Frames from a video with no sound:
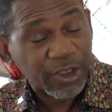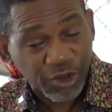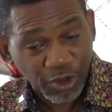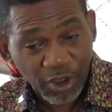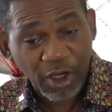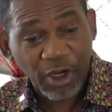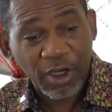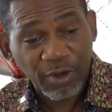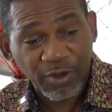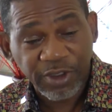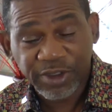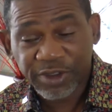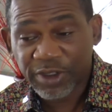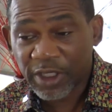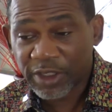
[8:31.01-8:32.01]
It took a lot of
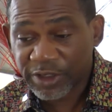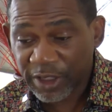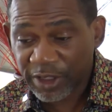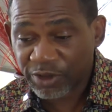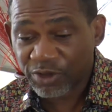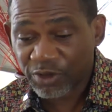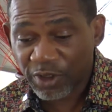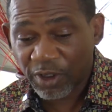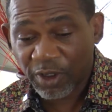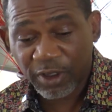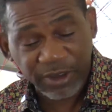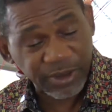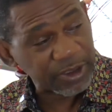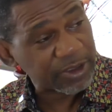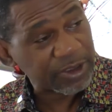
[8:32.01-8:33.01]
research, and it took a lot
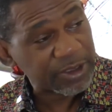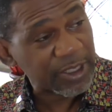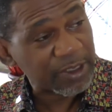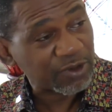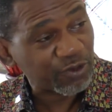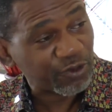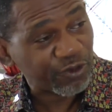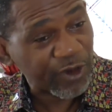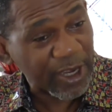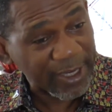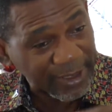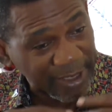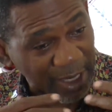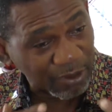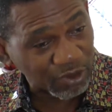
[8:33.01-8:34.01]
of sitting down to
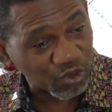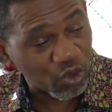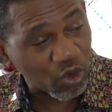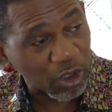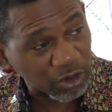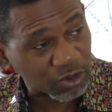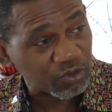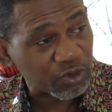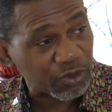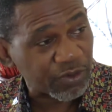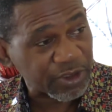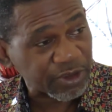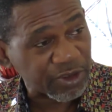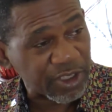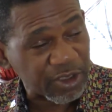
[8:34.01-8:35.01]
find out what will
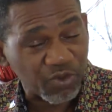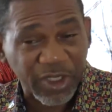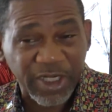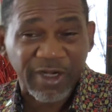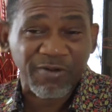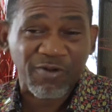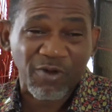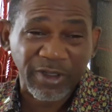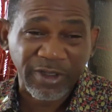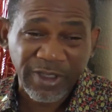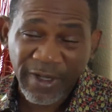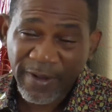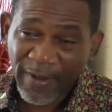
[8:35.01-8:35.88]
resonate. We didn't want,